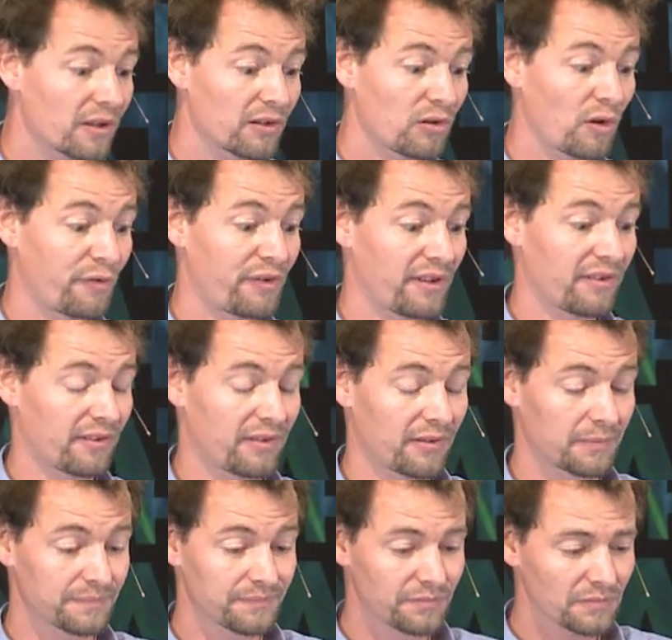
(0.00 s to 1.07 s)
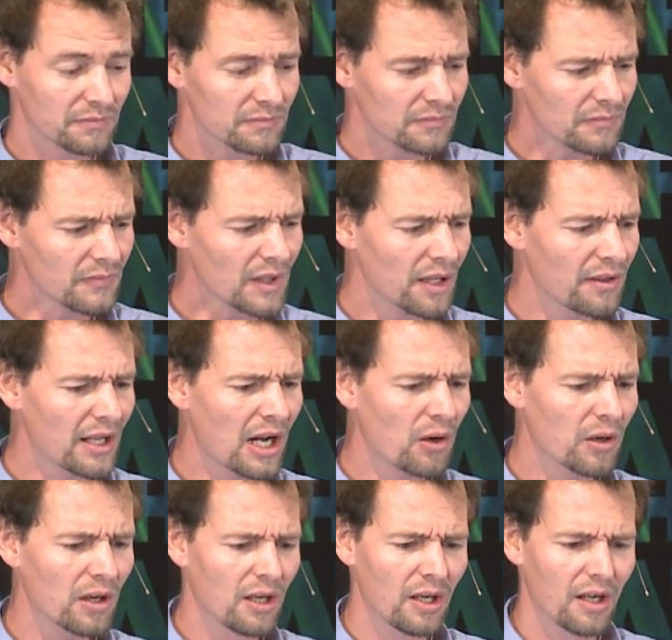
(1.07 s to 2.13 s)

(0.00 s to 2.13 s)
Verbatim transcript: surfaces. Now,